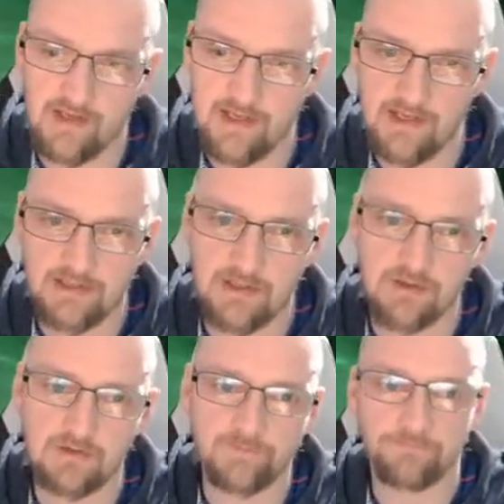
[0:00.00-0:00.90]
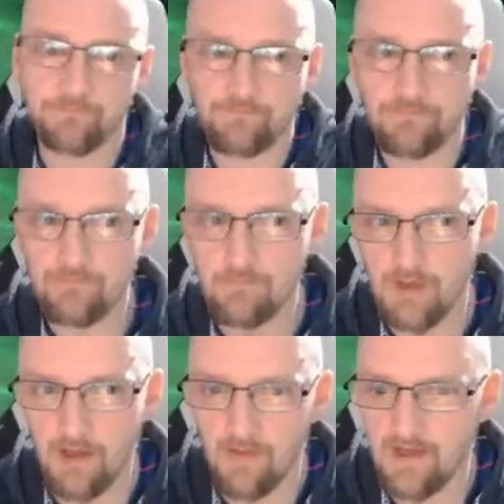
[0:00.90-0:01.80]
hits hard,
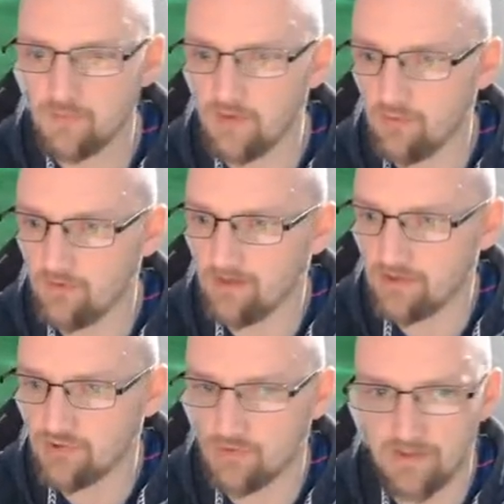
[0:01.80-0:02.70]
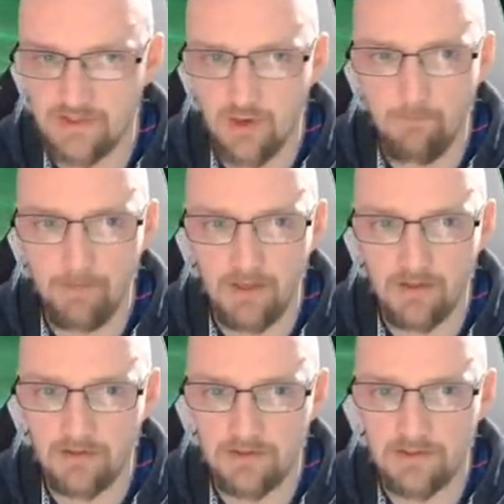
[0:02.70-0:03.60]
and that's when I want to make sure that he's got
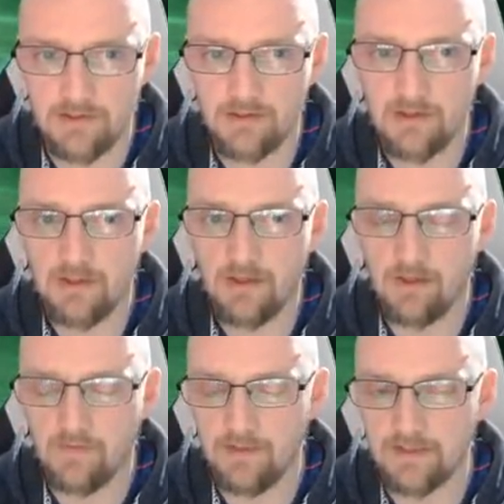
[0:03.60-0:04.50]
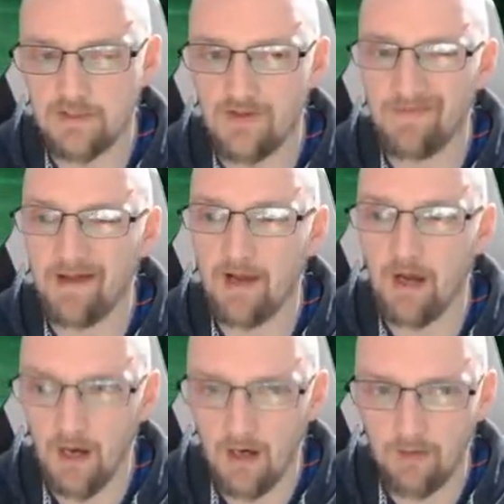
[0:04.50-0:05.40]
burns and things like that
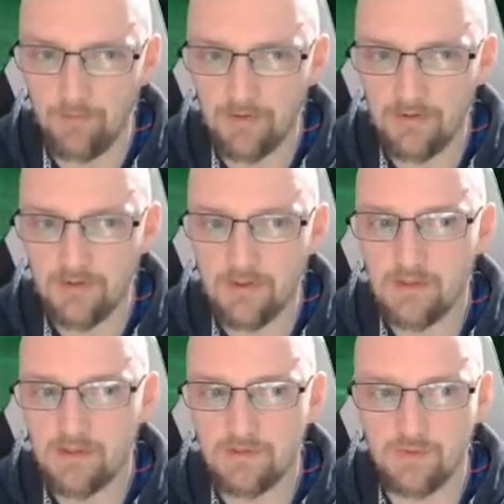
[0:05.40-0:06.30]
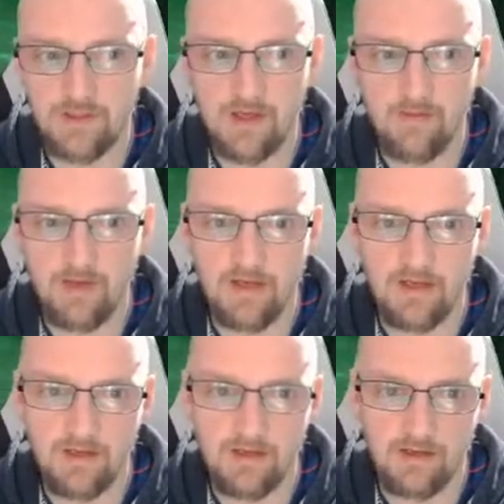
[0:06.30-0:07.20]
up. So we're going to come
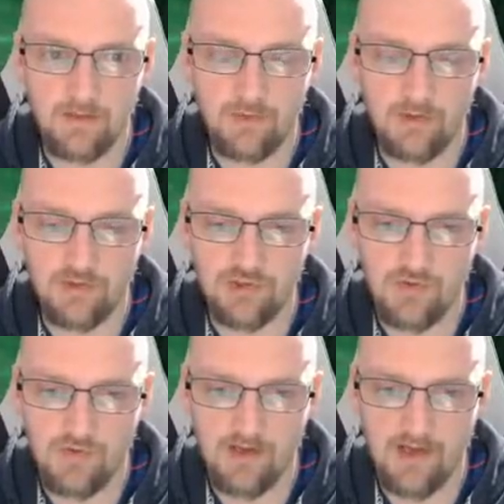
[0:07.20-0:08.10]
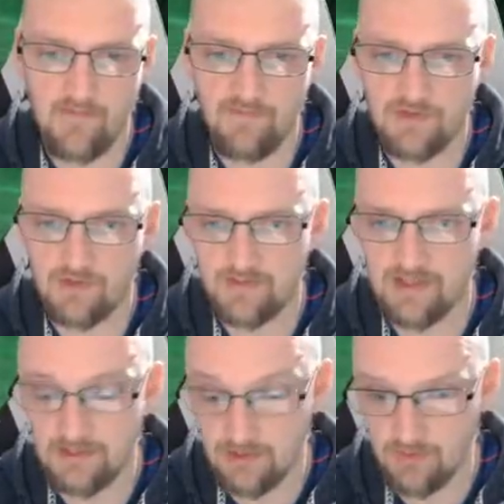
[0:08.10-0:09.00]
in and we're going to try, and every time he
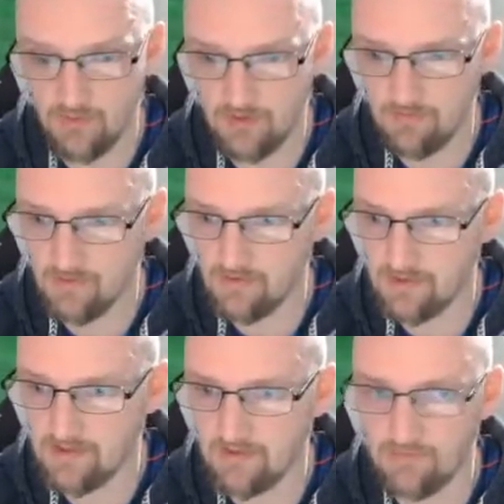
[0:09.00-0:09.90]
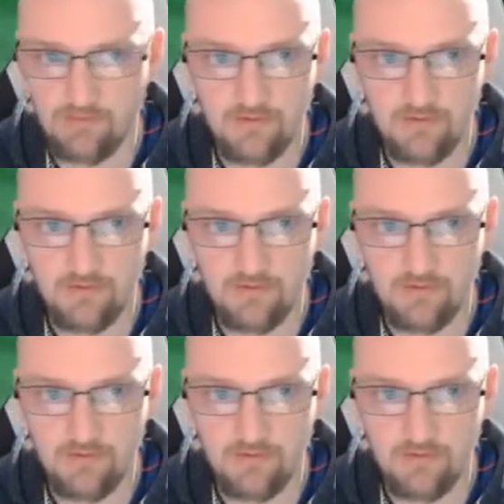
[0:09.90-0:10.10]
takes a turn, we're going to mark it down.